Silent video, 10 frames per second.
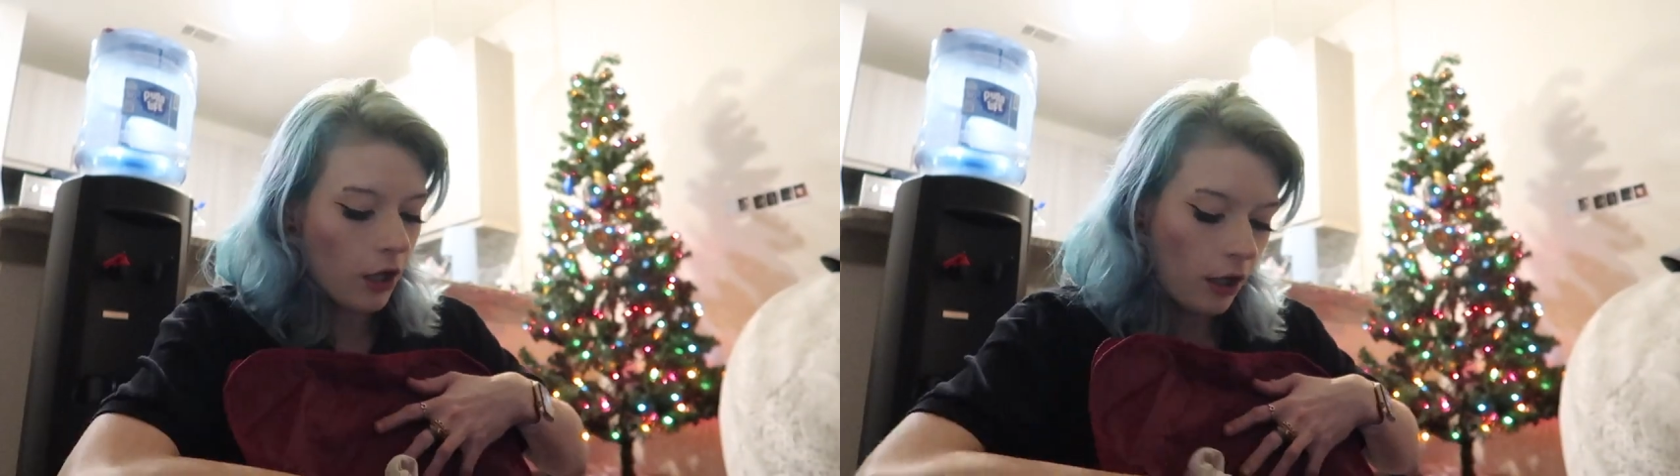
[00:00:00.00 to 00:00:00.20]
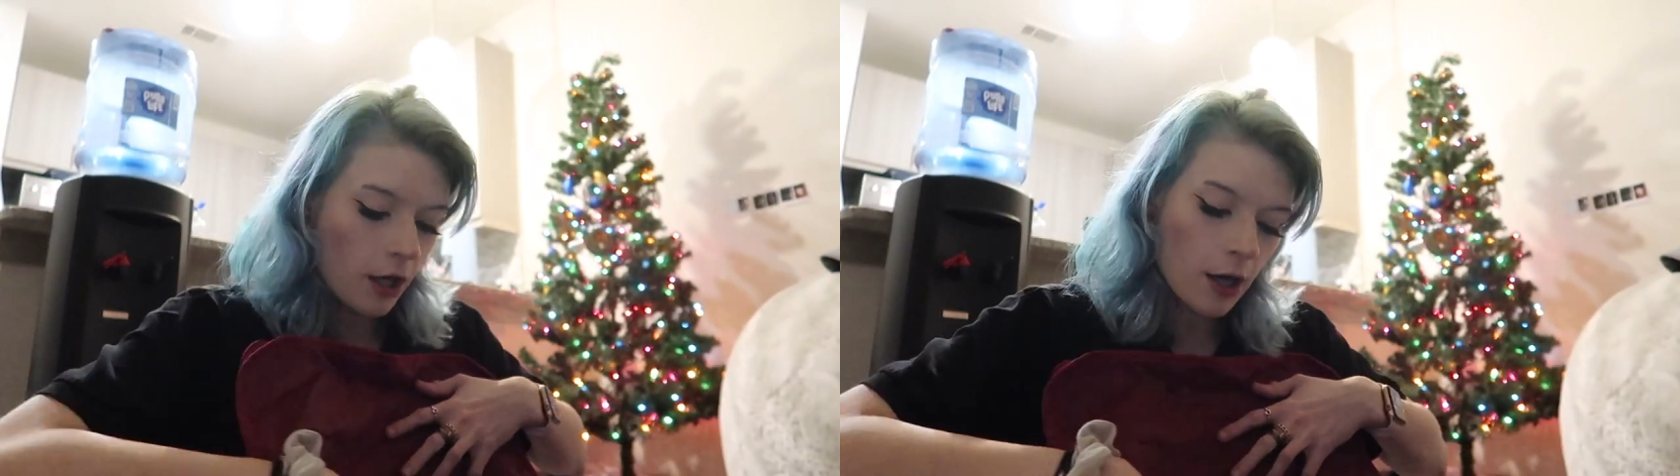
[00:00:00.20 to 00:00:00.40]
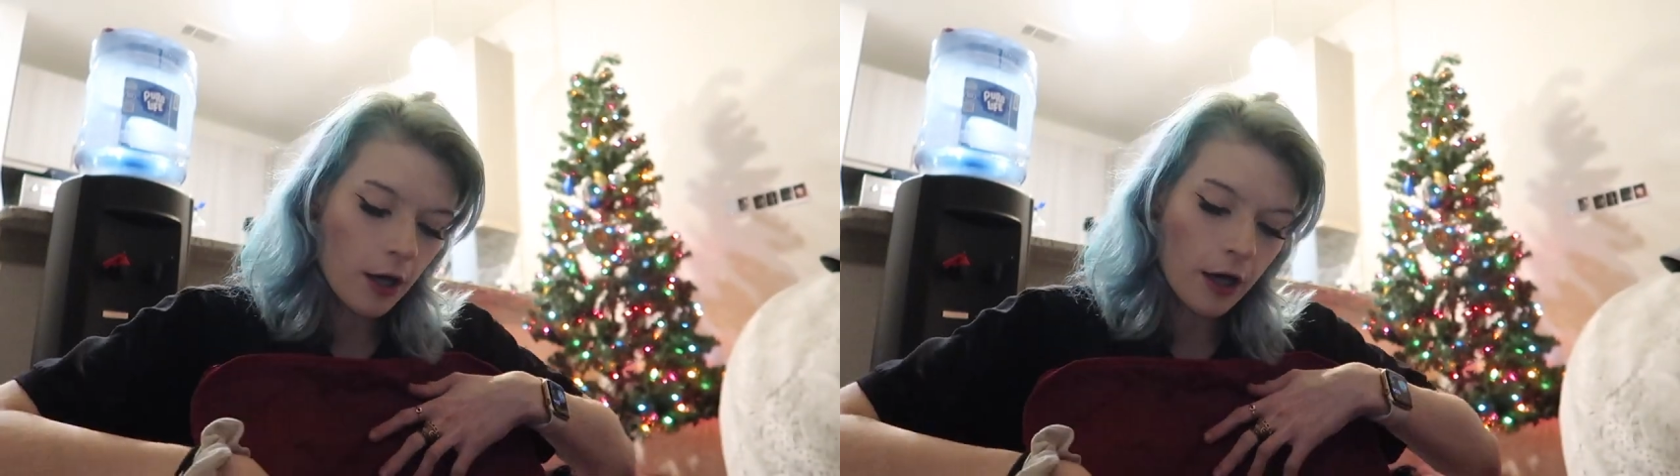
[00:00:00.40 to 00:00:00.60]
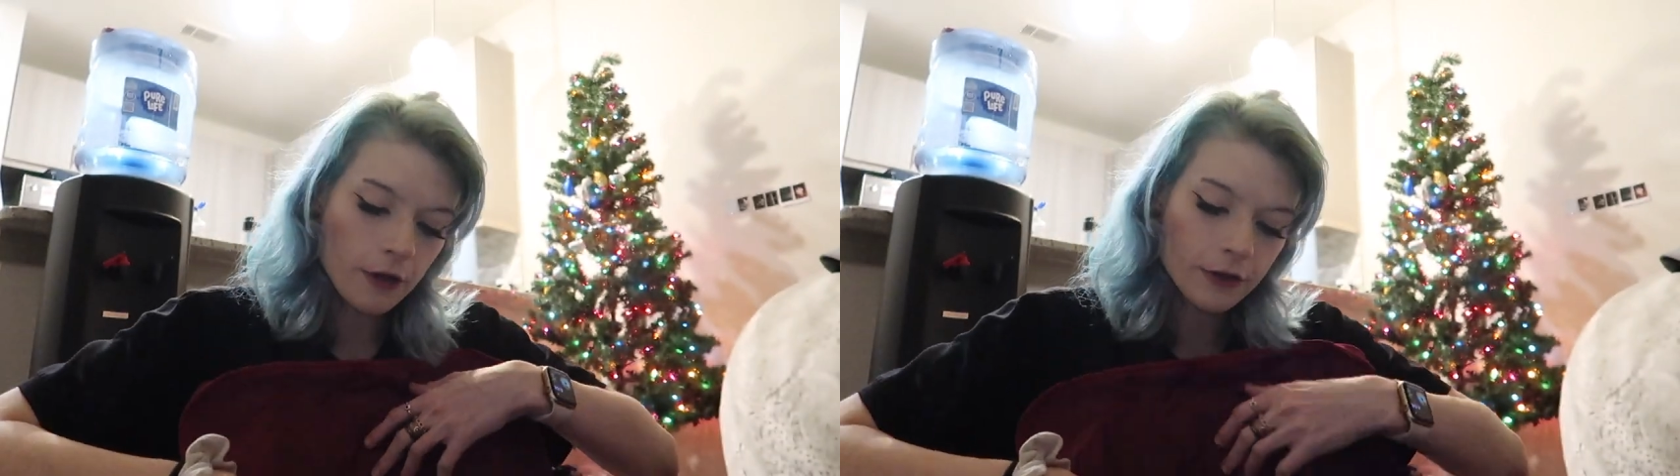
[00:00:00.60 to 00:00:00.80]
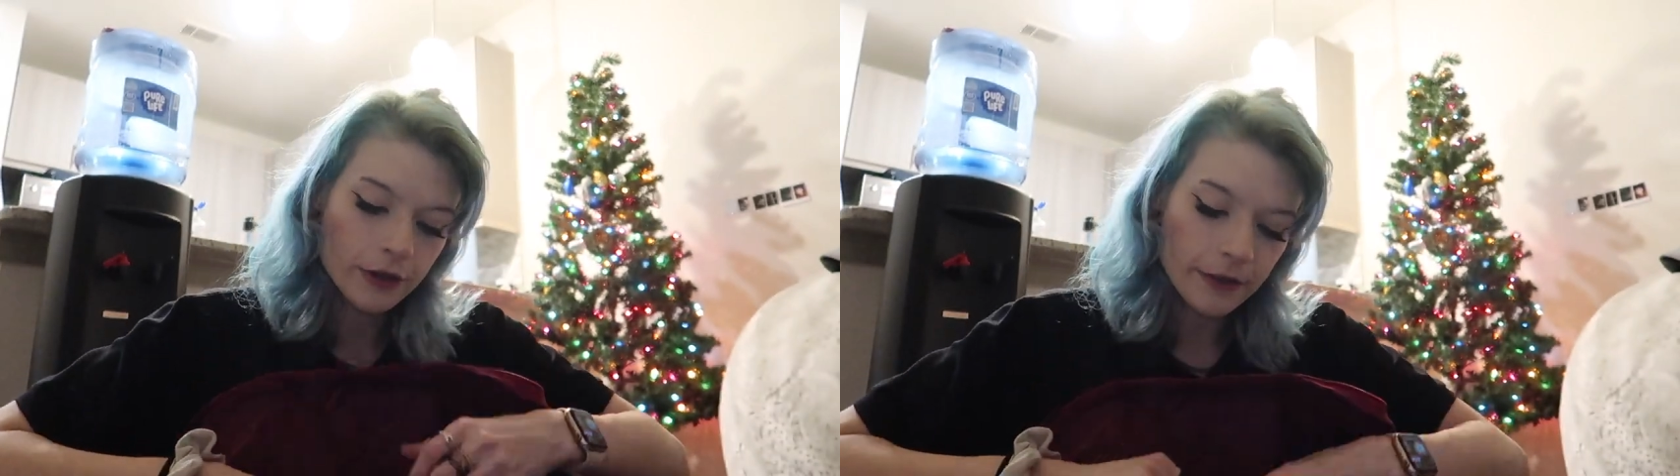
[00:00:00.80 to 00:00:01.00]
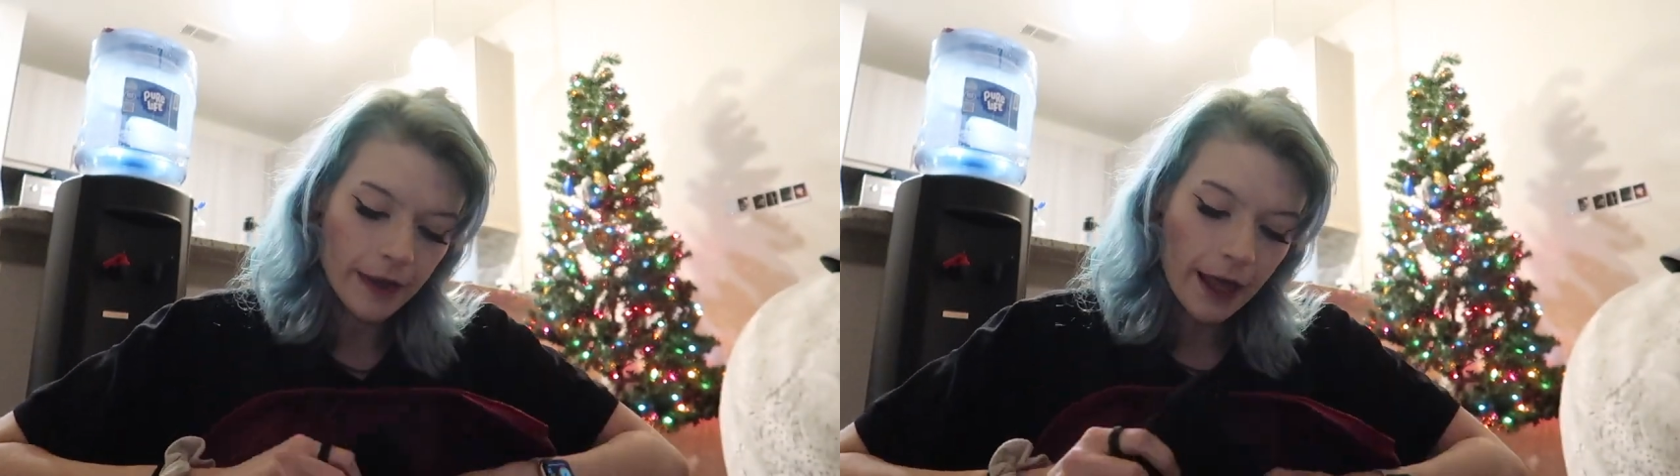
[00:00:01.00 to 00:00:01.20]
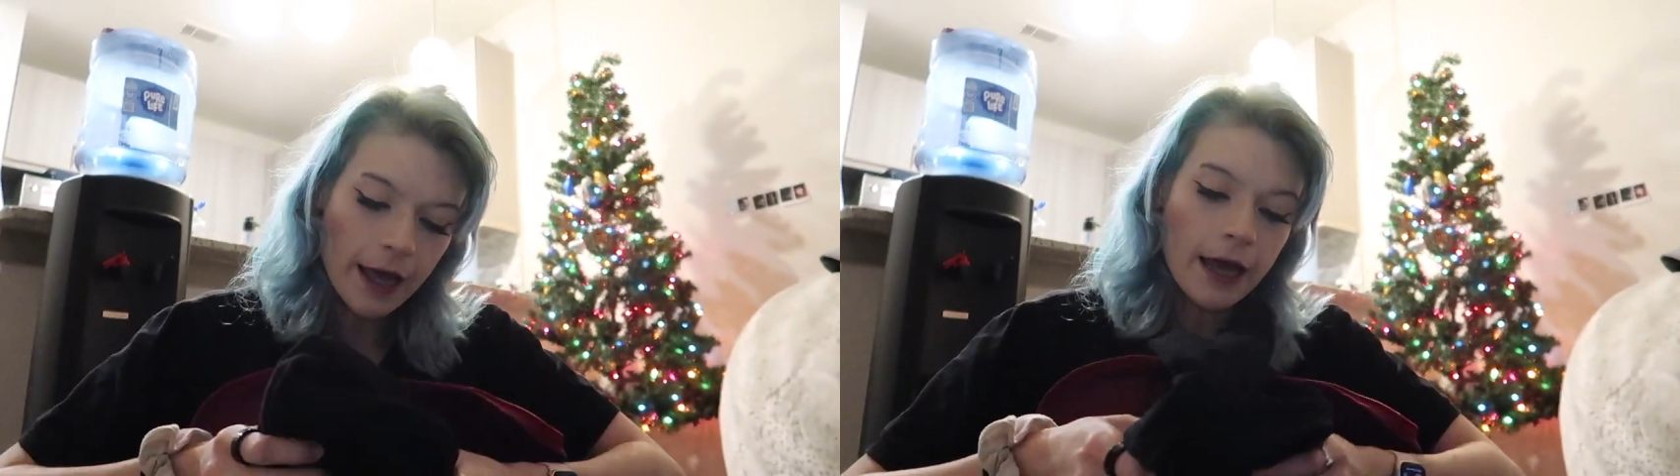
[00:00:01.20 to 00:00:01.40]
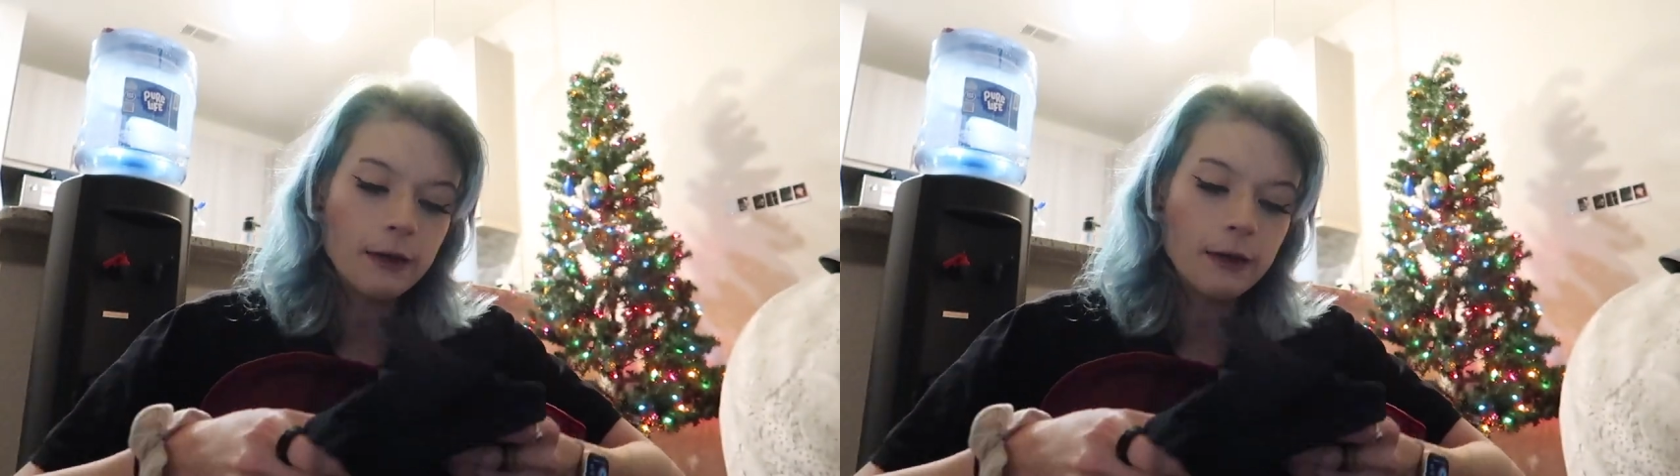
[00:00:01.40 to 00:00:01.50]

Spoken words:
Other than that,